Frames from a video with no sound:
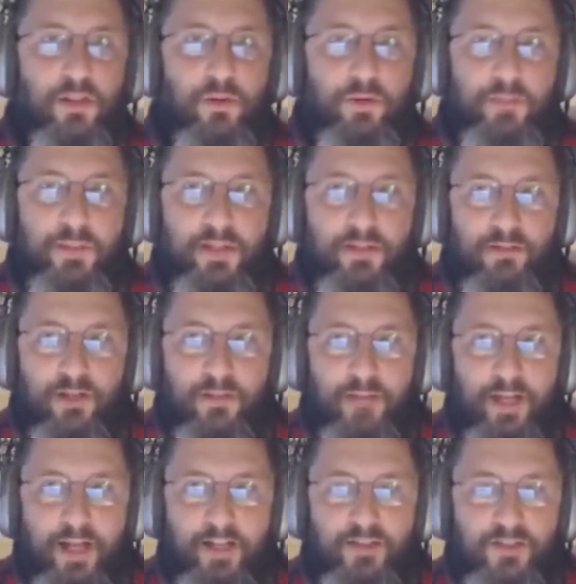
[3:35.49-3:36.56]
When Peter
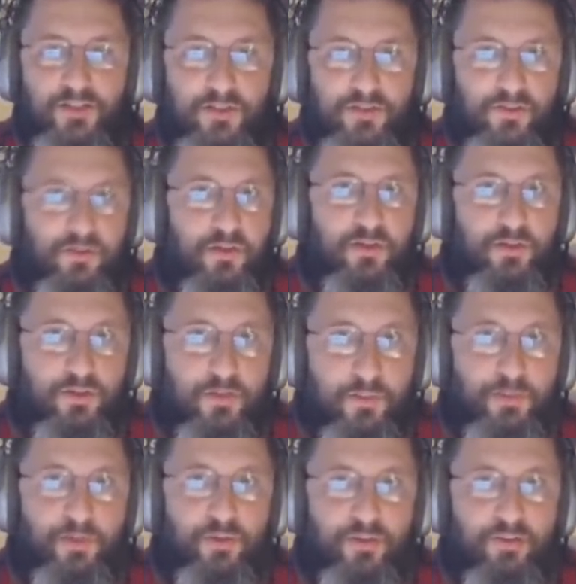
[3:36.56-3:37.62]
Ruckman had
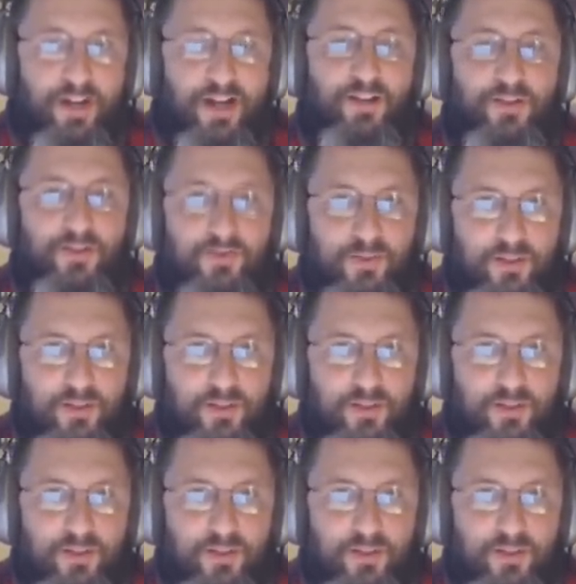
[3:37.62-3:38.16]
scriptural grounds